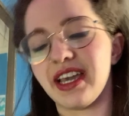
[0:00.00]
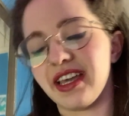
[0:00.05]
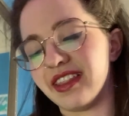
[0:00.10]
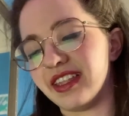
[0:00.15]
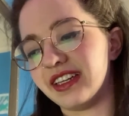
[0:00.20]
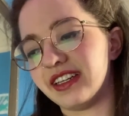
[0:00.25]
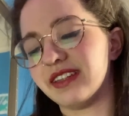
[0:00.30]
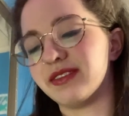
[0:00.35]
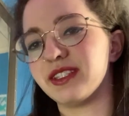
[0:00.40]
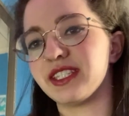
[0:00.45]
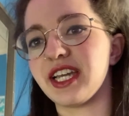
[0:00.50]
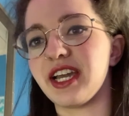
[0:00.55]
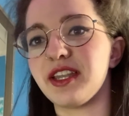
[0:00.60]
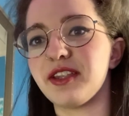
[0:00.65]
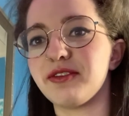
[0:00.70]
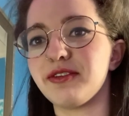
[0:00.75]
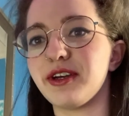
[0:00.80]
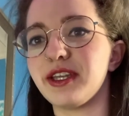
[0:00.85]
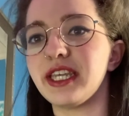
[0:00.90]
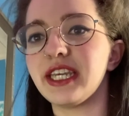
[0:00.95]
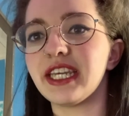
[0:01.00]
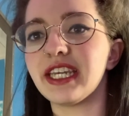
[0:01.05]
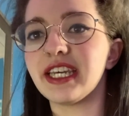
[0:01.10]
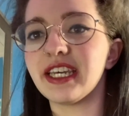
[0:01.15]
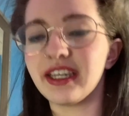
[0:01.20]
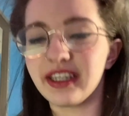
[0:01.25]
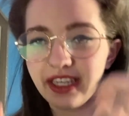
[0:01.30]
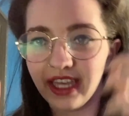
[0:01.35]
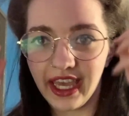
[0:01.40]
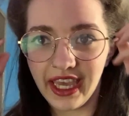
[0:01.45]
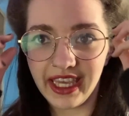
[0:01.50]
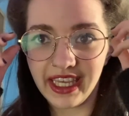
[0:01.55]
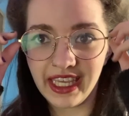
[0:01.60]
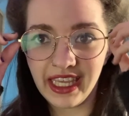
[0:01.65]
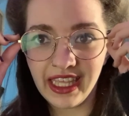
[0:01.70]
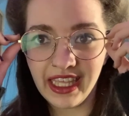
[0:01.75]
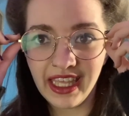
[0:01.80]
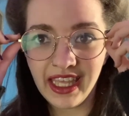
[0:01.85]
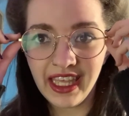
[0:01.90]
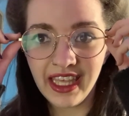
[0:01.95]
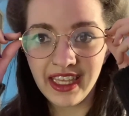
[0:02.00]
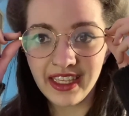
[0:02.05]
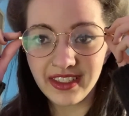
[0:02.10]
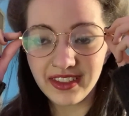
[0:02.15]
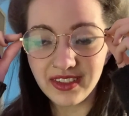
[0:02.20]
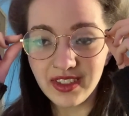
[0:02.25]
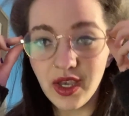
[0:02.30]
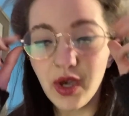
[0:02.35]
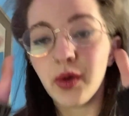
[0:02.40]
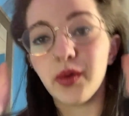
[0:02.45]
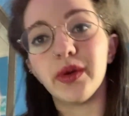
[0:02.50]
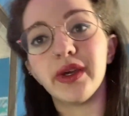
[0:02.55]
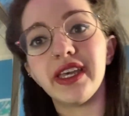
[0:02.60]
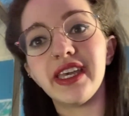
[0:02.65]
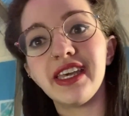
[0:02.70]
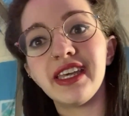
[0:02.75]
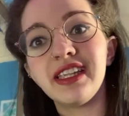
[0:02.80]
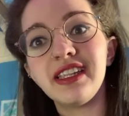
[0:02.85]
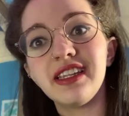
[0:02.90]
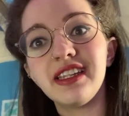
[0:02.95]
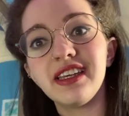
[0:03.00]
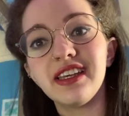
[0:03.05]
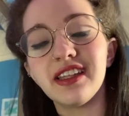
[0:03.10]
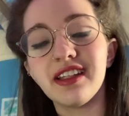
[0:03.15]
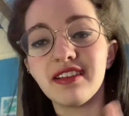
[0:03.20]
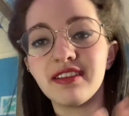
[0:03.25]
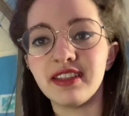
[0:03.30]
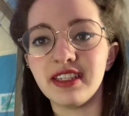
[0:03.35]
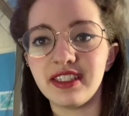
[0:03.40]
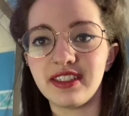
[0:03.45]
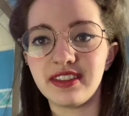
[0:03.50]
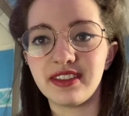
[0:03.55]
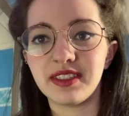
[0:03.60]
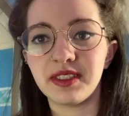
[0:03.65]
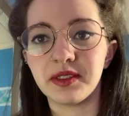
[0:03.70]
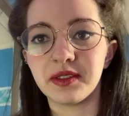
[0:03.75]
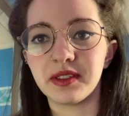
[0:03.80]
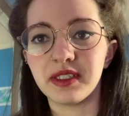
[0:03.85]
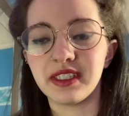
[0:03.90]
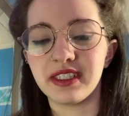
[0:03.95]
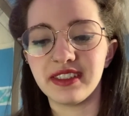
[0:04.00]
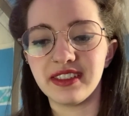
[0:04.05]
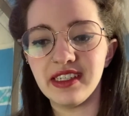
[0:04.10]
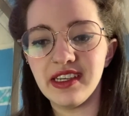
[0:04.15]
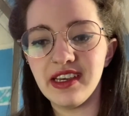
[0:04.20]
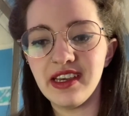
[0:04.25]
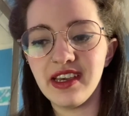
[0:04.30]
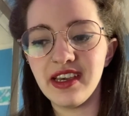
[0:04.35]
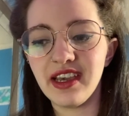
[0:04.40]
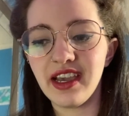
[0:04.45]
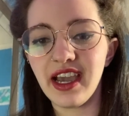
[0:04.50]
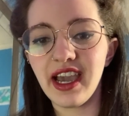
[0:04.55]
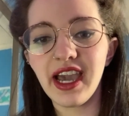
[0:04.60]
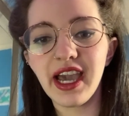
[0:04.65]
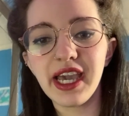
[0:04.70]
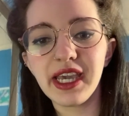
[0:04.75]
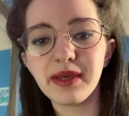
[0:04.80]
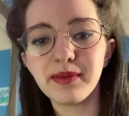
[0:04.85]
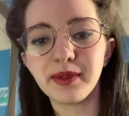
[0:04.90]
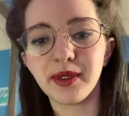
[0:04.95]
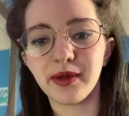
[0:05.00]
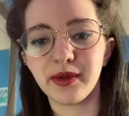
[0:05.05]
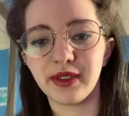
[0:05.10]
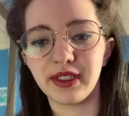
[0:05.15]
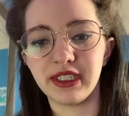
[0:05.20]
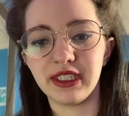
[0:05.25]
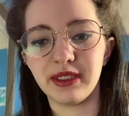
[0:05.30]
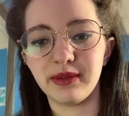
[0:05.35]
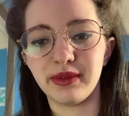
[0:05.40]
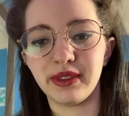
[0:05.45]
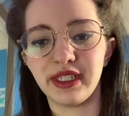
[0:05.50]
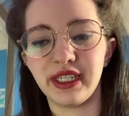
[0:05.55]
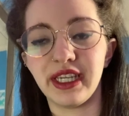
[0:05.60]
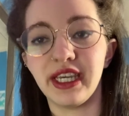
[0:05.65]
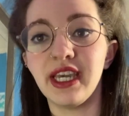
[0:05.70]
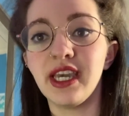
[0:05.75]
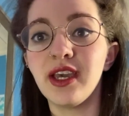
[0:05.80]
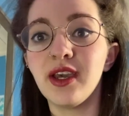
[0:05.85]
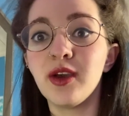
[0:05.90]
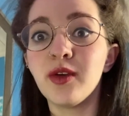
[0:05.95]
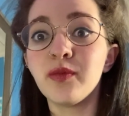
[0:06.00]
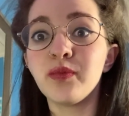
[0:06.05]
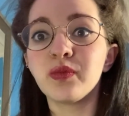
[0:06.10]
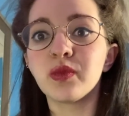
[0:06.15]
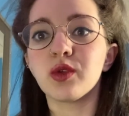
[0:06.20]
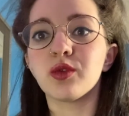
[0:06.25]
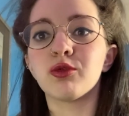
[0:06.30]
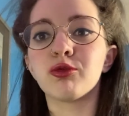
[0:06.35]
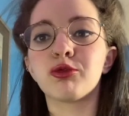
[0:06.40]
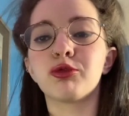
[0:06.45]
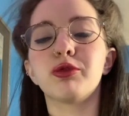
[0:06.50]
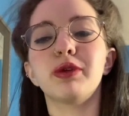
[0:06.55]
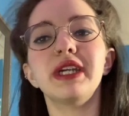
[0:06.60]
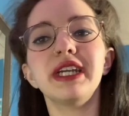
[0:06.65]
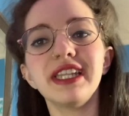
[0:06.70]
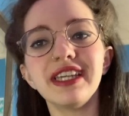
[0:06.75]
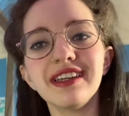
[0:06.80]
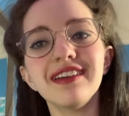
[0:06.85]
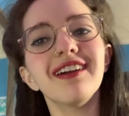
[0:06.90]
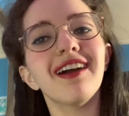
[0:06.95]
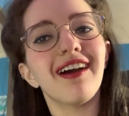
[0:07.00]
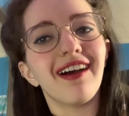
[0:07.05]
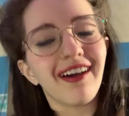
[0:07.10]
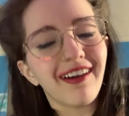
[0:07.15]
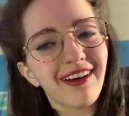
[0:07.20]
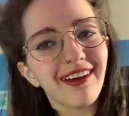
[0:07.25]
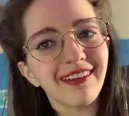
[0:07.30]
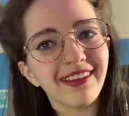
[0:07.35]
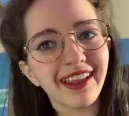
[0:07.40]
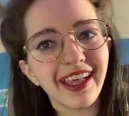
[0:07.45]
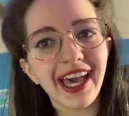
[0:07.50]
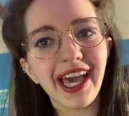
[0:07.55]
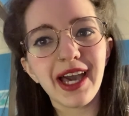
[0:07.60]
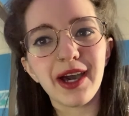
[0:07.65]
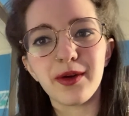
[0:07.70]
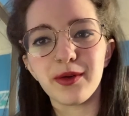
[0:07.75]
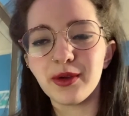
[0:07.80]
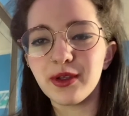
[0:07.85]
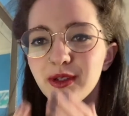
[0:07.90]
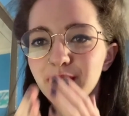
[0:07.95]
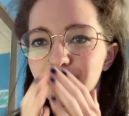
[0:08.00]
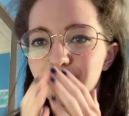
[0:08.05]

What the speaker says: think it was kind of funny. Okay, so in this series, I'm going to be reading aloud